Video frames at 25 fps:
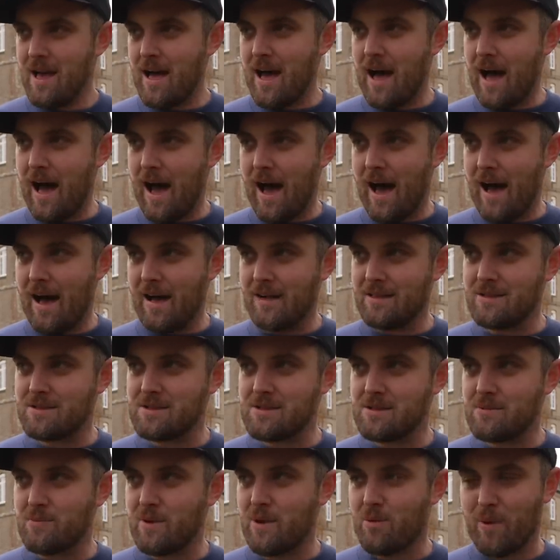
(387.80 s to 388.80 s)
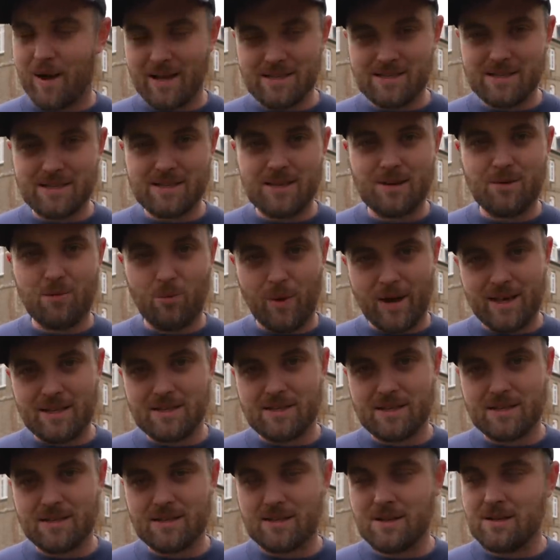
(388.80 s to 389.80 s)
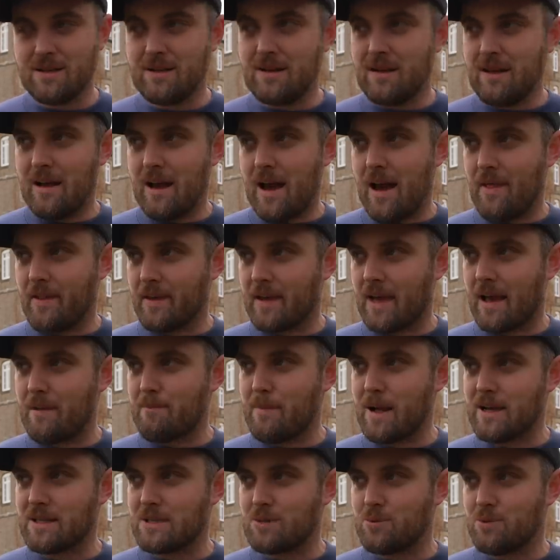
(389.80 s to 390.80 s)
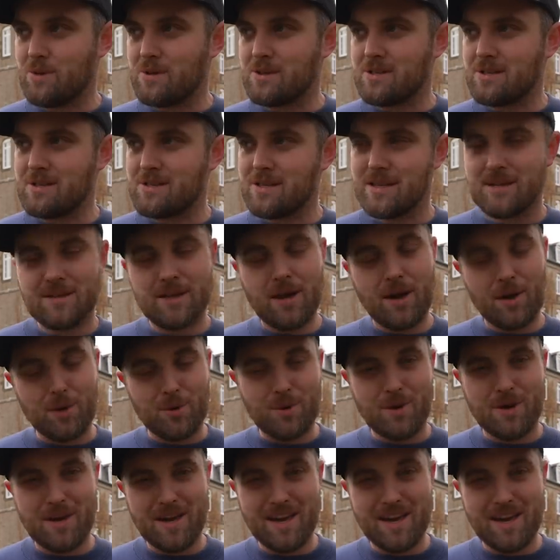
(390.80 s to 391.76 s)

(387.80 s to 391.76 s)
And we waited and waited, and they came back to us and said no.